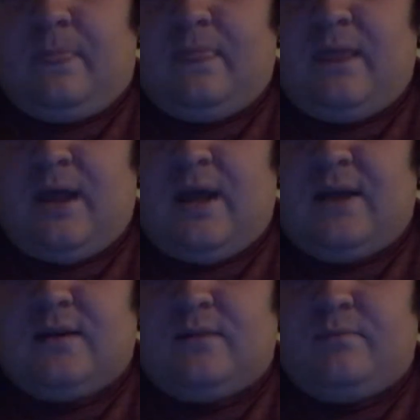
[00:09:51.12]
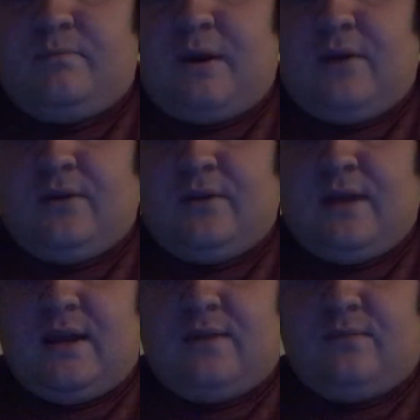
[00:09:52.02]
and
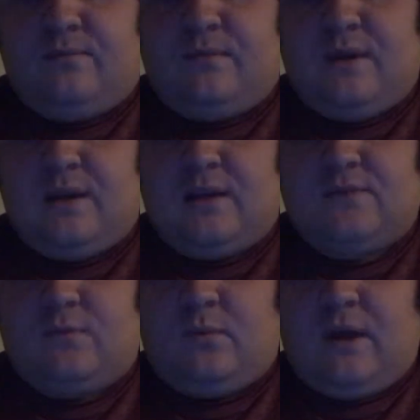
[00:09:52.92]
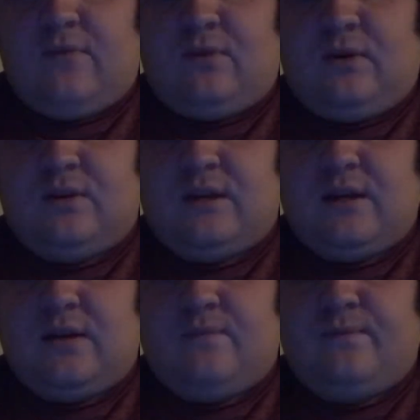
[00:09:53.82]
and I guess from what I've heard,
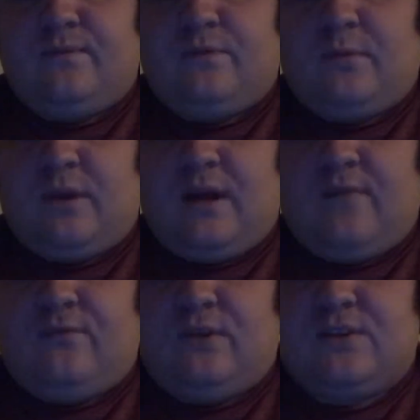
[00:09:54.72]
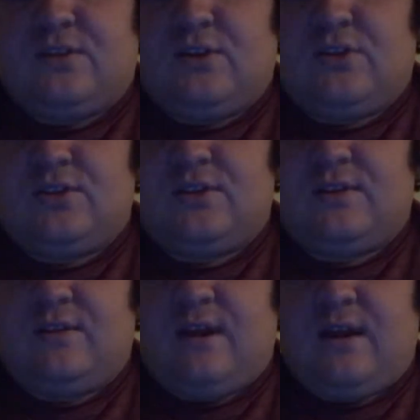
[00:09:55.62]
from what I've researched,
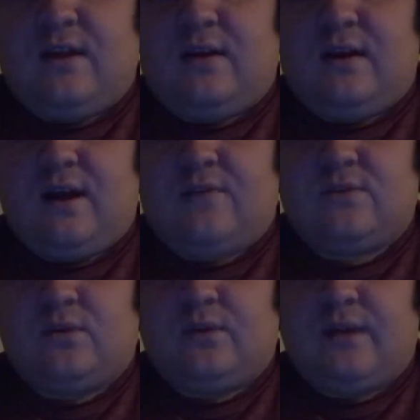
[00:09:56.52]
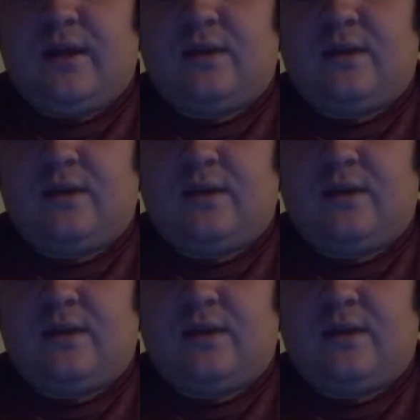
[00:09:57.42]
they have sold like